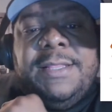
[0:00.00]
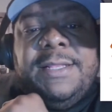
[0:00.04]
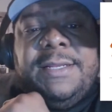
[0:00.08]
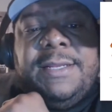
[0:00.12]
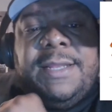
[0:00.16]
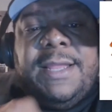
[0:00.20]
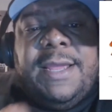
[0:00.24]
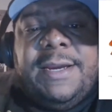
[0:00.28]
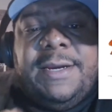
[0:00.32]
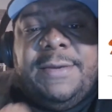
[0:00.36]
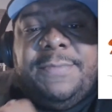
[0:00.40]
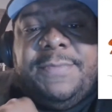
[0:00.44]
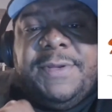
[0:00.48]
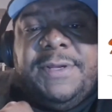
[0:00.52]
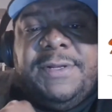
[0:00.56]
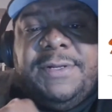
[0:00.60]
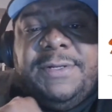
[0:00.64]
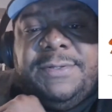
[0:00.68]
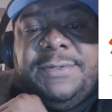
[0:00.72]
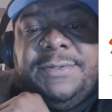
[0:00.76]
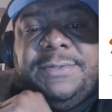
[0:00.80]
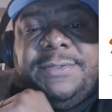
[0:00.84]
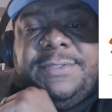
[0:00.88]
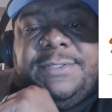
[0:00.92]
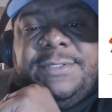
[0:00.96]
the lineup
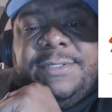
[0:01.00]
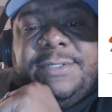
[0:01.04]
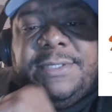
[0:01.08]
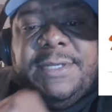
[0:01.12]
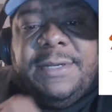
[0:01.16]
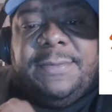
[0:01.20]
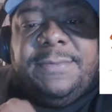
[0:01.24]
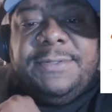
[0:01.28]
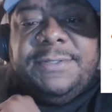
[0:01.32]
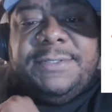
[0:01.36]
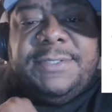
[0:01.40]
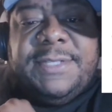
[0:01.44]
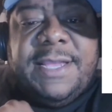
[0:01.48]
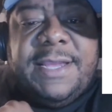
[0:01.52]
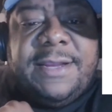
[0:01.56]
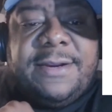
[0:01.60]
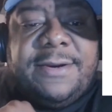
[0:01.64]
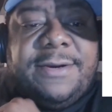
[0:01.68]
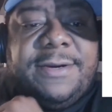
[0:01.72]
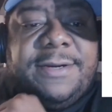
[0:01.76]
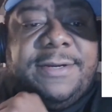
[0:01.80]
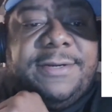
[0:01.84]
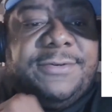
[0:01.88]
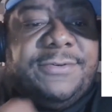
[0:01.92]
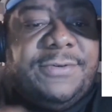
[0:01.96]
includes the double
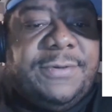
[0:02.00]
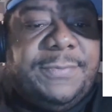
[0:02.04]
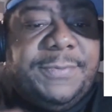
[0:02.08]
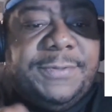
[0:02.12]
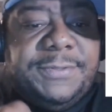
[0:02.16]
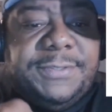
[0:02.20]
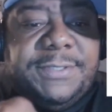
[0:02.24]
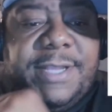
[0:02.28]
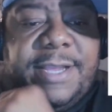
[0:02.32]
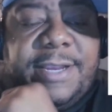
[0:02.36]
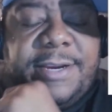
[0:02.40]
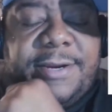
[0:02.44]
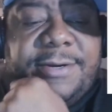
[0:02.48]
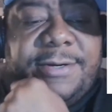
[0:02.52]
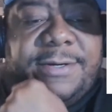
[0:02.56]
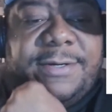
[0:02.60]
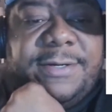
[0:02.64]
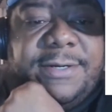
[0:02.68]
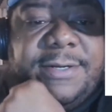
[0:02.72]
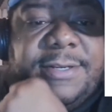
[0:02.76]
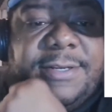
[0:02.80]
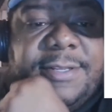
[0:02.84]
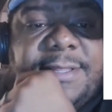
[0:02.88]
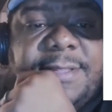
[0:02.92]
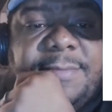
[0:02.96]
stacker and the triple stacker.
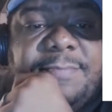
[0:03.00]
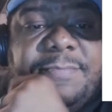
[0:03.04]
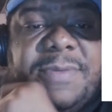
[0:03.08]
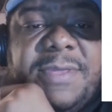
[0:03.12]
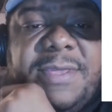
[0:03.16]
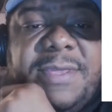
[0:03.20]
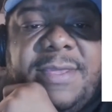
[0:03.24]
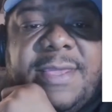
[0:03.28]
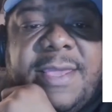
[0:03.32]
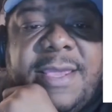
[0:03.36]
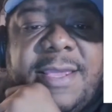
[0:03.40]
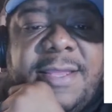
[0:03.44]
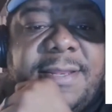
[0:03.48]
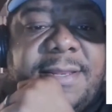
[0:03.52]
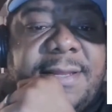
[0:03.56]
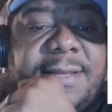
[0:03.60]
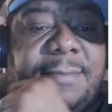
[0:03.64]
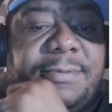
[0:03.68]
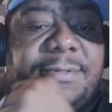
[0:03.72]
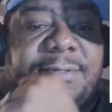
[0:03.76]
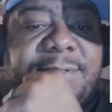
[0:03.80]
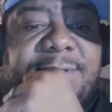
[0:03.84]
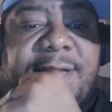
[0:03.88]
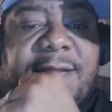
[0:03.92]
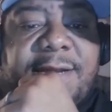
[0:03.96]
The BK
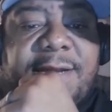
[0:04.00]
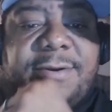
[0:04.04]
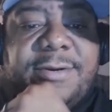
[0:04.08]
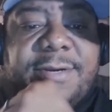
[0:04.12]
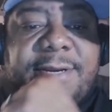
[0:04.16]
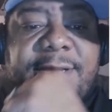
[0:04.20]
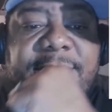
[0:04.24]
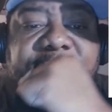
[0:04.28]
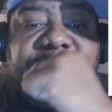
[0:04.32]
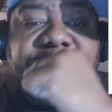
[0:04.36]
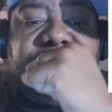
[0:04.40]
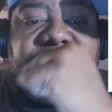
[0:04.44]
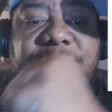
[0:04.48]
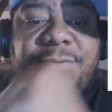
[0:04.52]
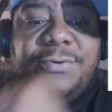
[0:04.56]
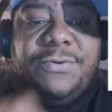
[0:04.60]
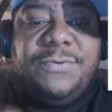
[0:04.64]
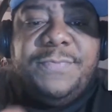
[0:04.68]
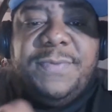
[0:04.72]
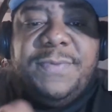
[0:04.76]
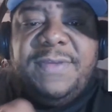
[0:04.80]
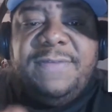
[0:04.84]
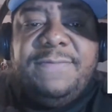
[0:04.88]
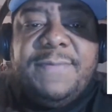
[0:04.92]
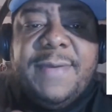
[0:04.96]
double stacker has
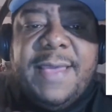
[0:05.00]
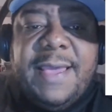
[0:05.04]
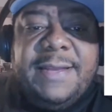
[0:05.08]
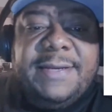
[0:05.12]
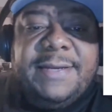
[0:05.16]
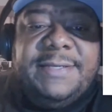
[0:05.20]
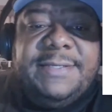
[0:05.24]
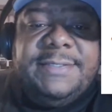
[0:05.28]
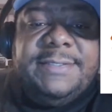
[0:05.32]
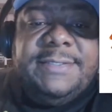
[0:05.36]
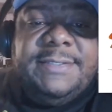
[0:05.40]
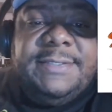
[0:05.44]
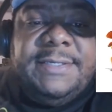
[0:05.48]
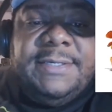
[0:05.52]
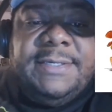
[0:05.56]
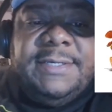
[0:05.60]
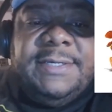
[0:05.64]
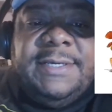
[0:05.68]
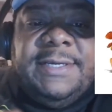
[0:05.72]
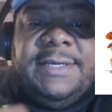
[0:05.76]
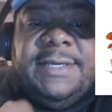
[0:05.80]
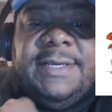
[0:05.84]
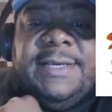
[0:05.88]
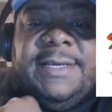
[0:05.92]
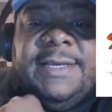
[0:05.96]
two beef patties.
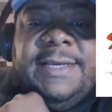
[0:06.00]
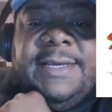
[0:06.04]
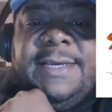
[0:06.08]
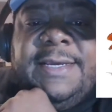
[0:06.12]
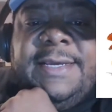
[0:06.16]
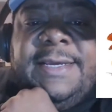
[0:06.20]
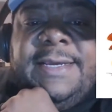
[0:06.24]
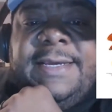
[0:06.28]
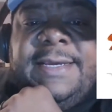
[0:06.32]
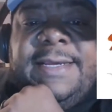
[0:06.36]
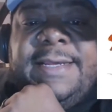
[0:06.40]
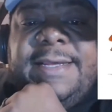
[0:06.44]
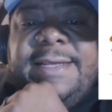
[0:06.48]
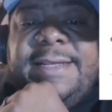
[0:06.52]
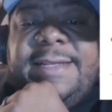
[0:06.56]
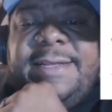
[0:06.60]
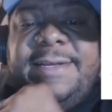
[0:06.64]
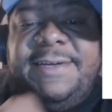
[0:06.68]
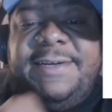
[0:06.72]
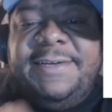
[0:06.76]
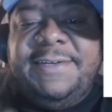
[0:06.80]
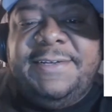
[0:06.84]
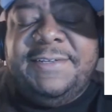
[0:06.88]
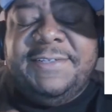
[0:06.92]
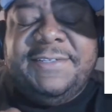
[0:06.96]

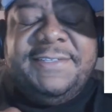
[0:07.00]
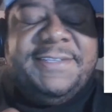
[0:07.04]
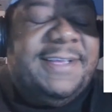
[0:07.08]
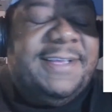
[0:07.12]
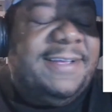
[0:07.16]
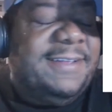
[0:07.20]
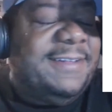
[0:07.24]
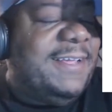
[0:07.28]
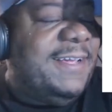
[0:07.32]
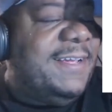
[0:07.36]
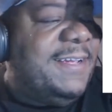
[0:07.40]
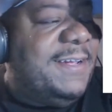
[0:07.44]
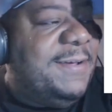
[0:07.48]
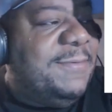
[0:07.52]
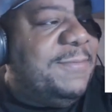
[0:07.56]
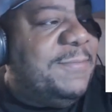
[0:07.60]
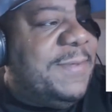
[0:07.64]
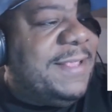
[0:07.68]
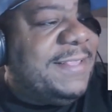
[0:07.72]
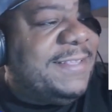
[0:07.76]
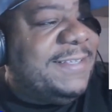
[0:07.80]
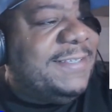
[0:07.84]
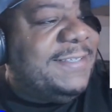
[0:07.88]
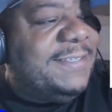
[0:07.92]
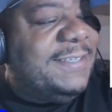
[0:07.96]
It sounds like I'm
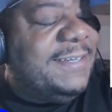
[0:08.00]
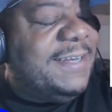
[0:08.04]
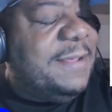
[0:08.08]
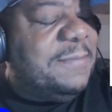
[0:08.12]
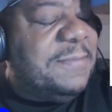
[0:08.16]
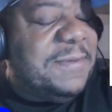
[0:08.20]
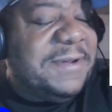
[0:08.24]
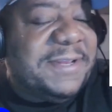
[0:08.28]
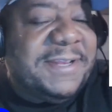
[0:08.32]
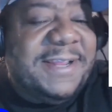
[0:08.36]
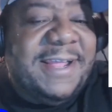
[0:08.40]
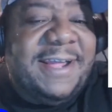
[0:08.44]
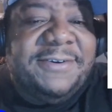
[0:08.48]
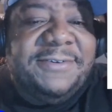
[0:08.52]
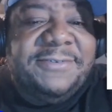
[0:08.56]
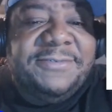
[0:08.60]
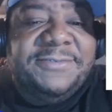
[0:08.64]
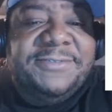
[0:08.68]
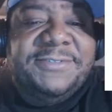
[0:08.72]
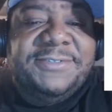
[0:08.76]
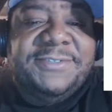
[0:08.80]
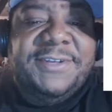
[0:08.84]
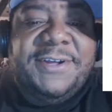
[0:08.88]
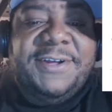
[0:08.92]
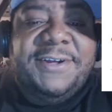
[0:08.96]
about to sing that
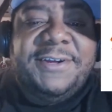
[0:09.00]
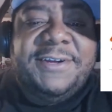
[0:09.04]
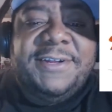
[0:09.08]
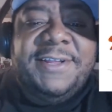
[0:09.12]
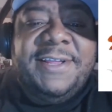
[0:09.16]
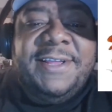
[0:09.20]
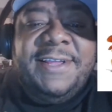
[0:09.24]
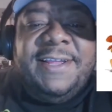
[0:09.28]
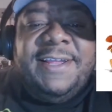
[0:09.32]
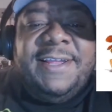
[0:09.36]
McDonald's song.